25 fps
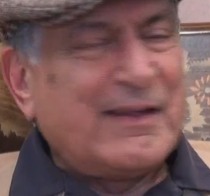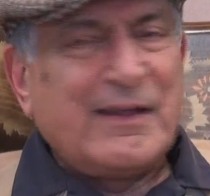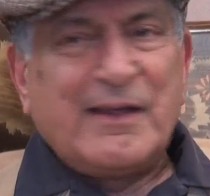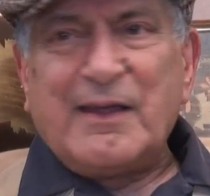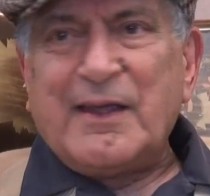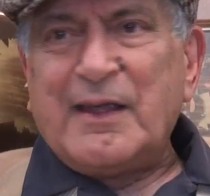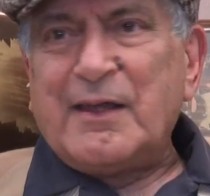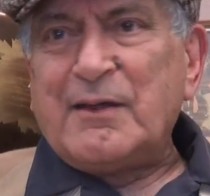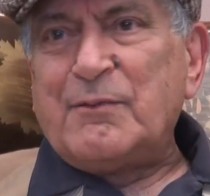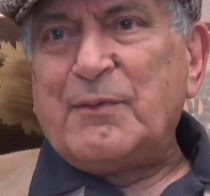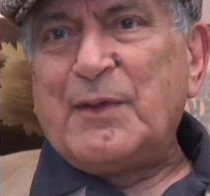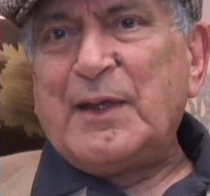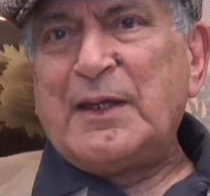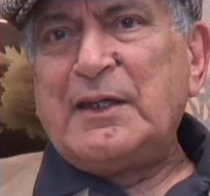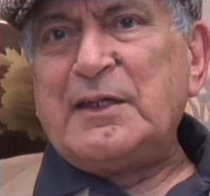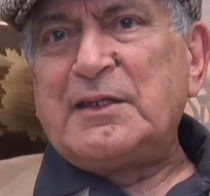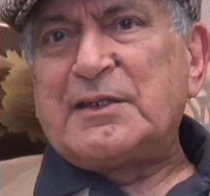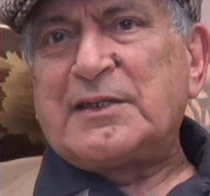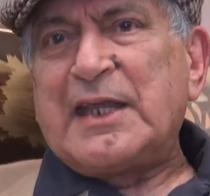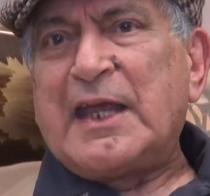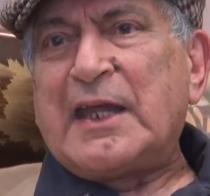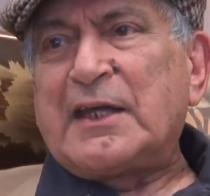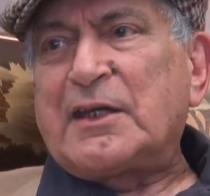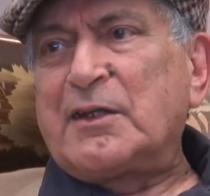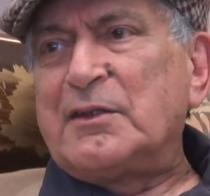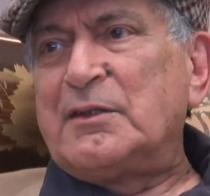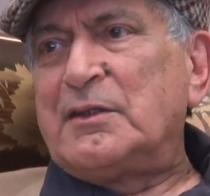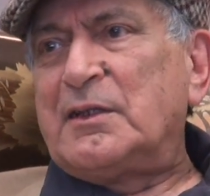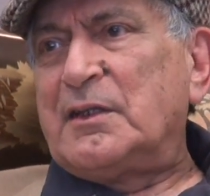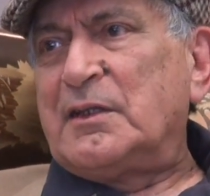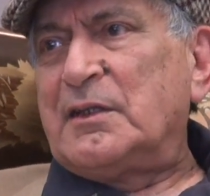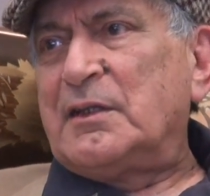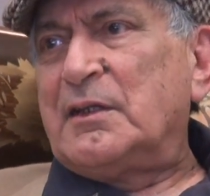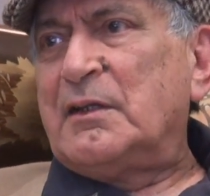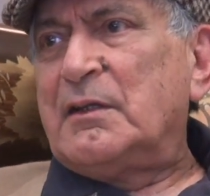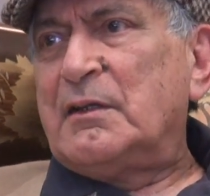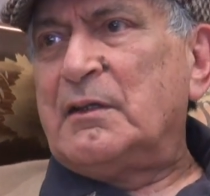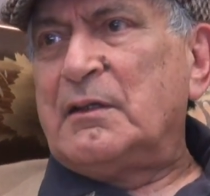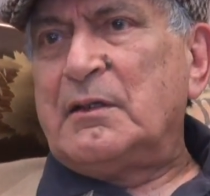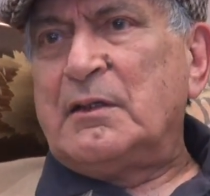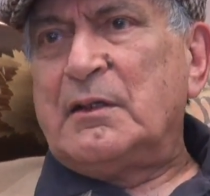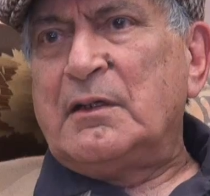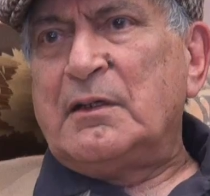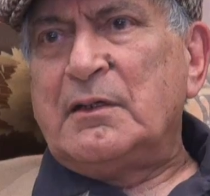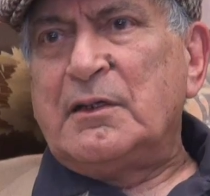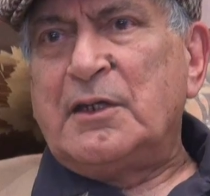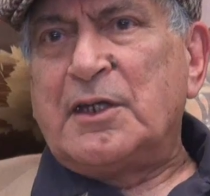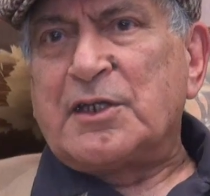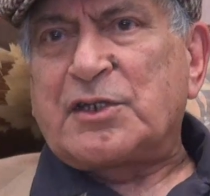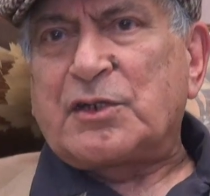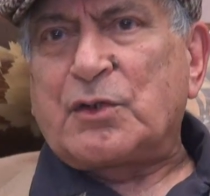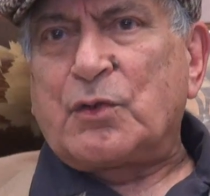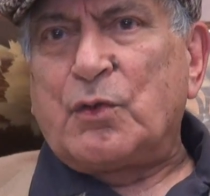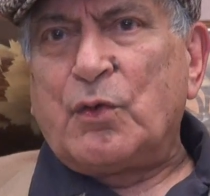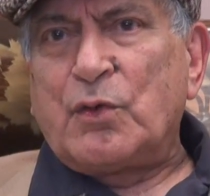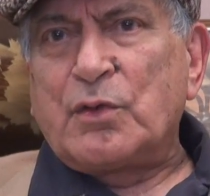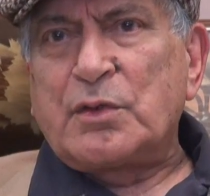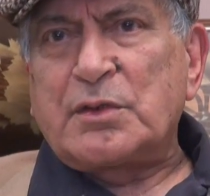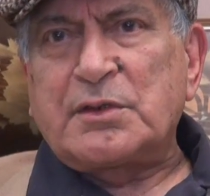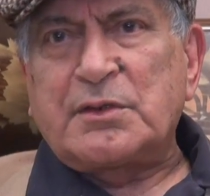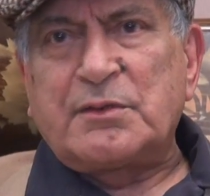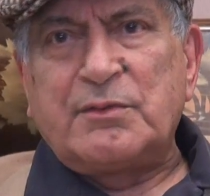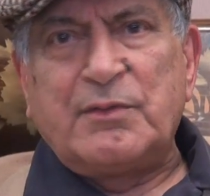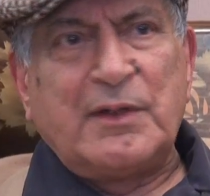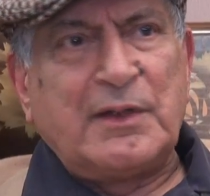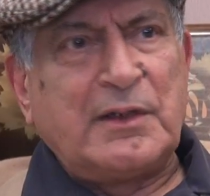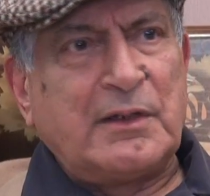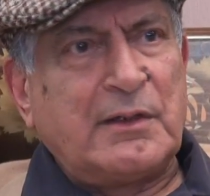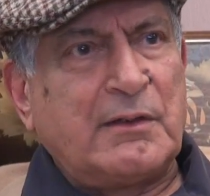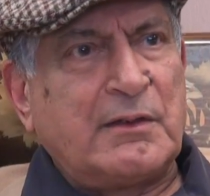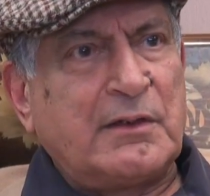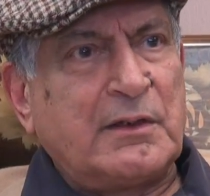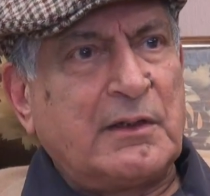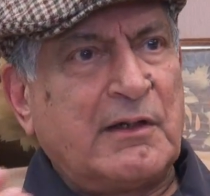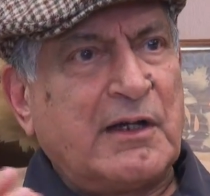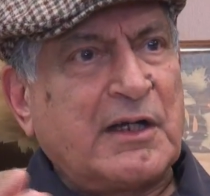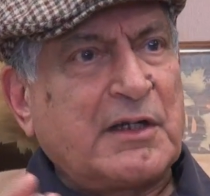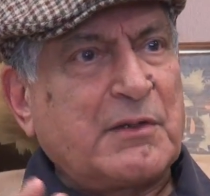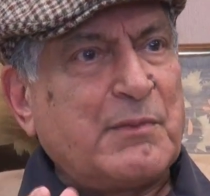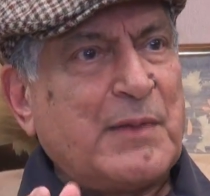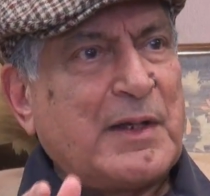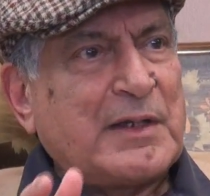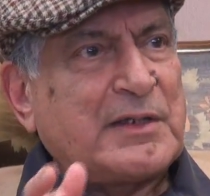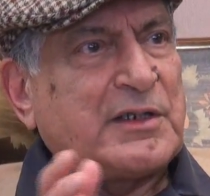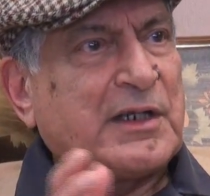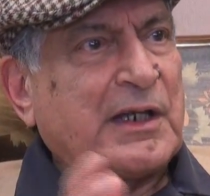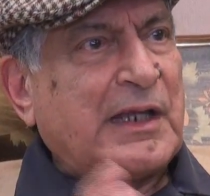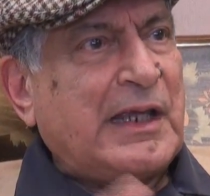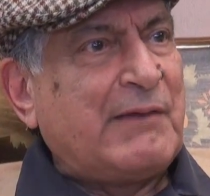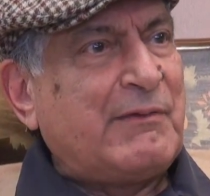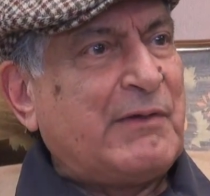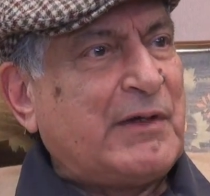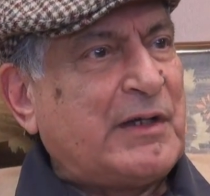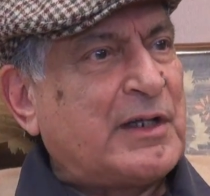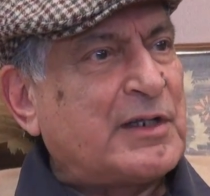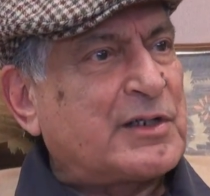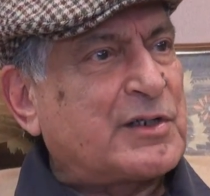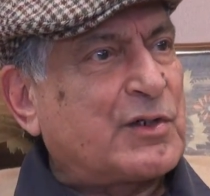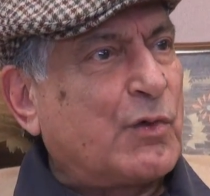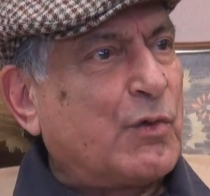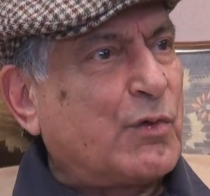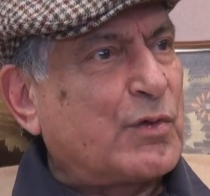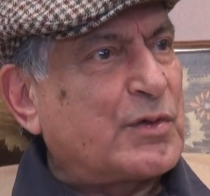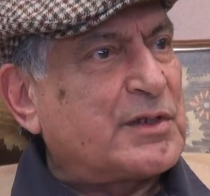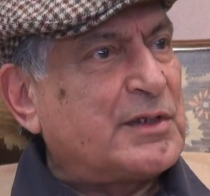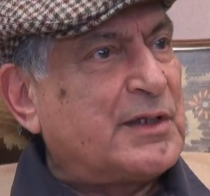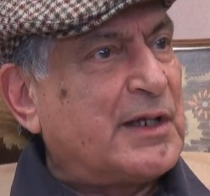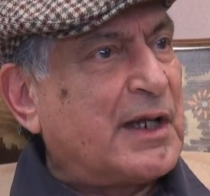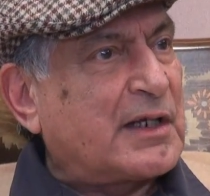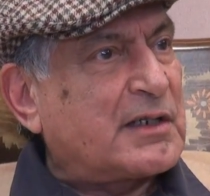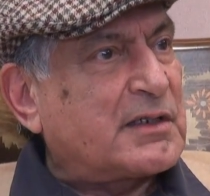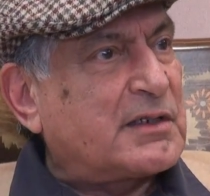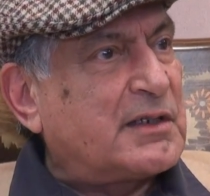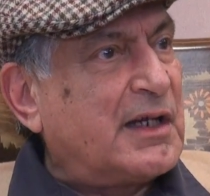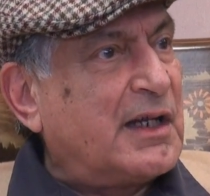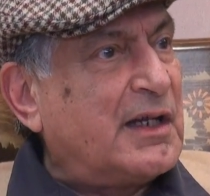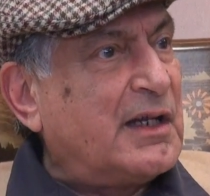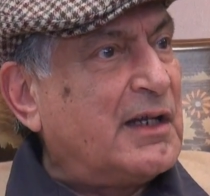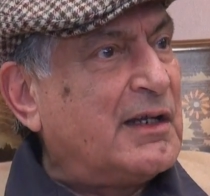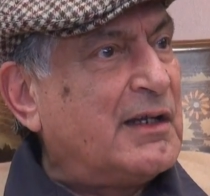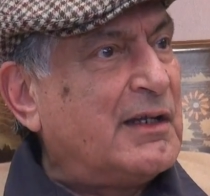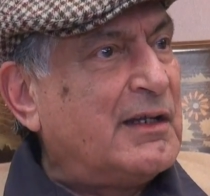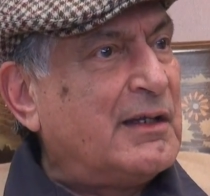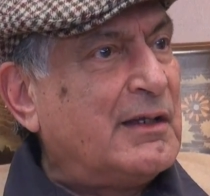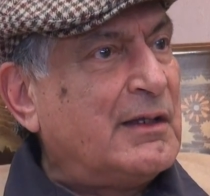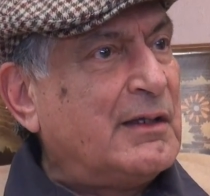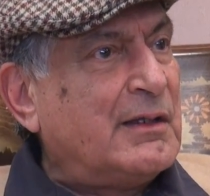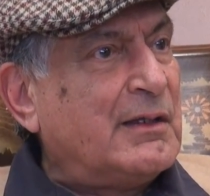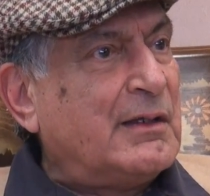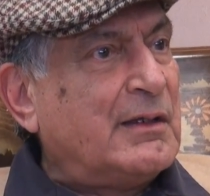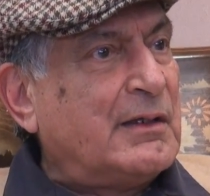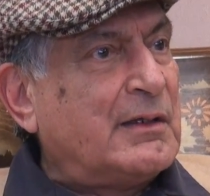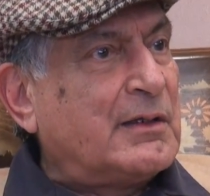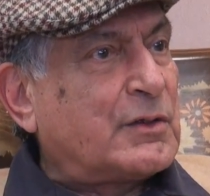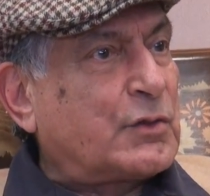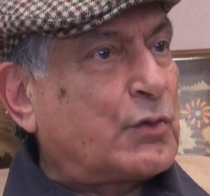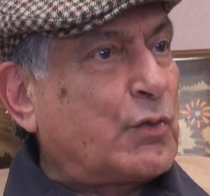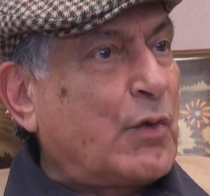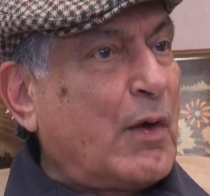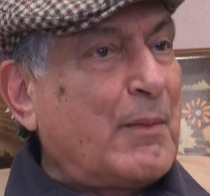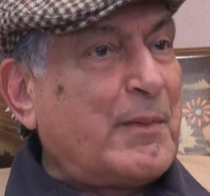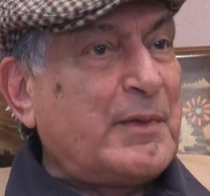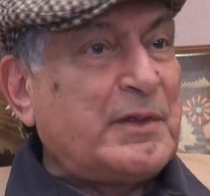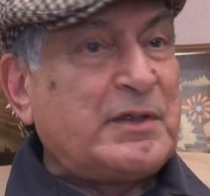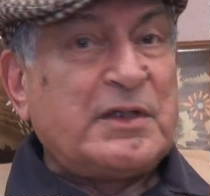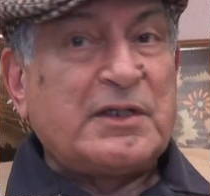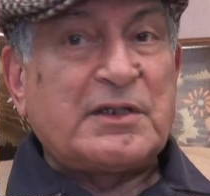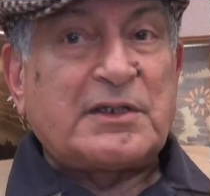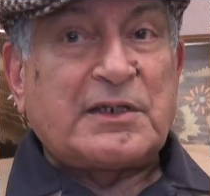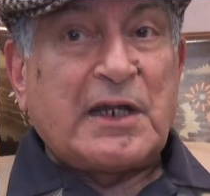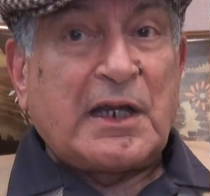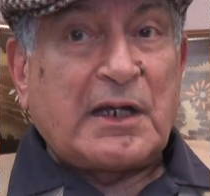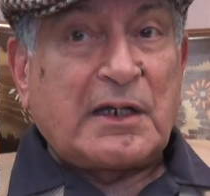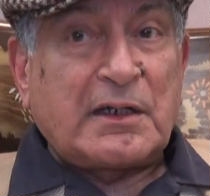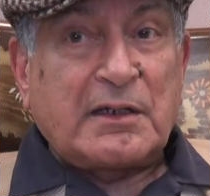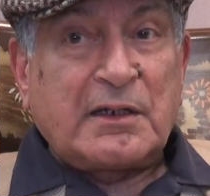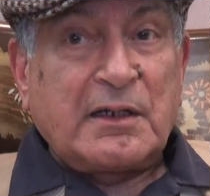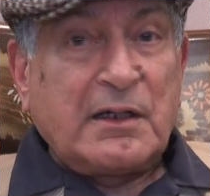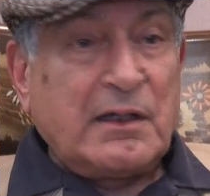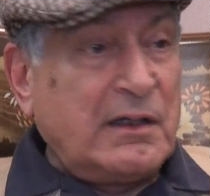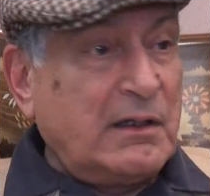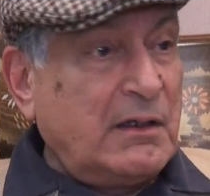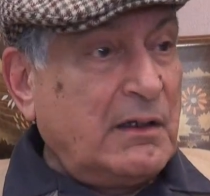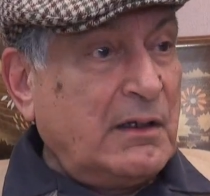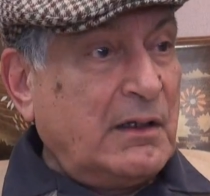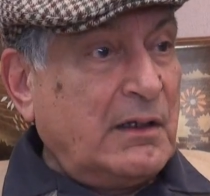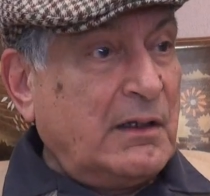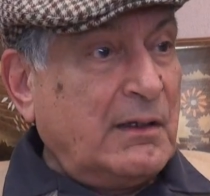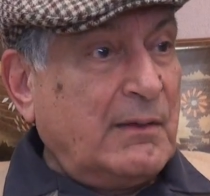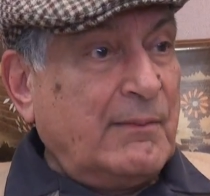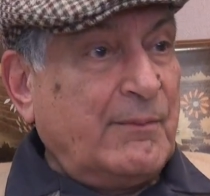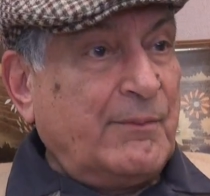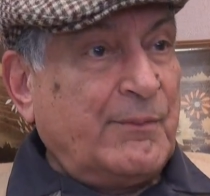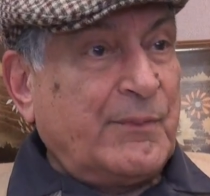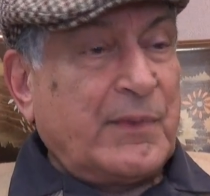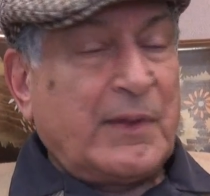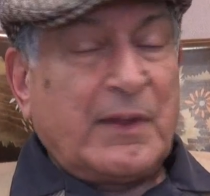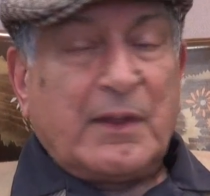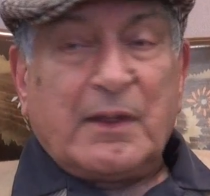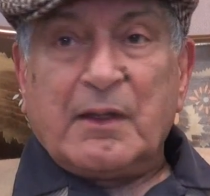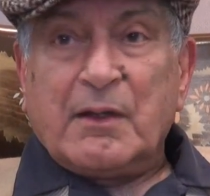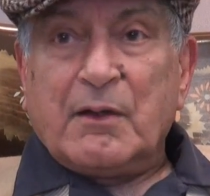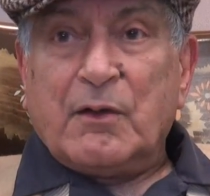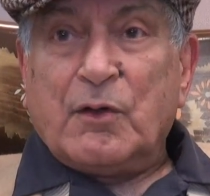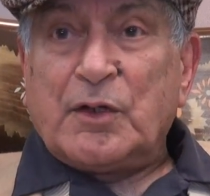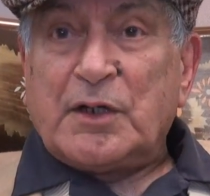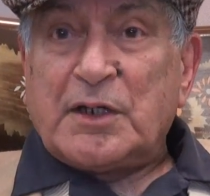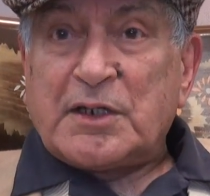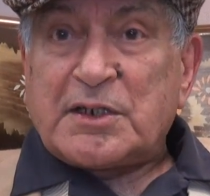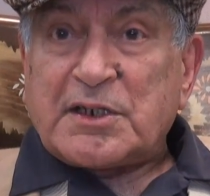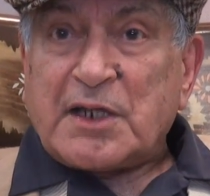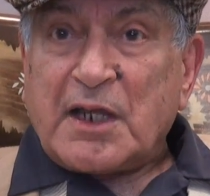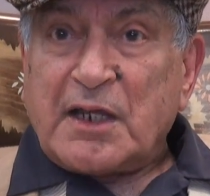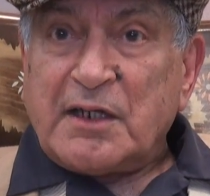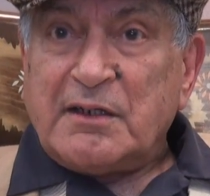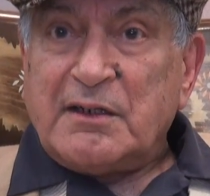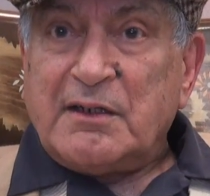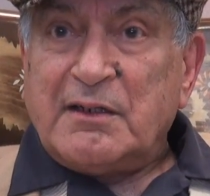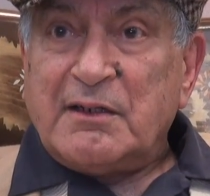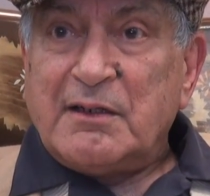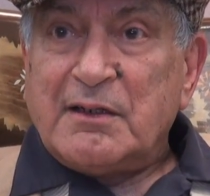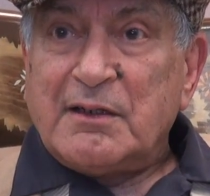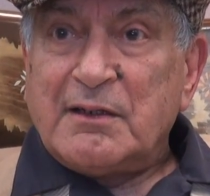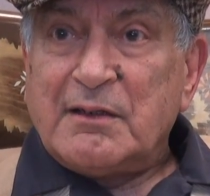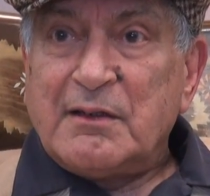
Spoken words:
And when he sat in the discourse, when the Great Master gave a discourse next day, Swamiji sat on his side.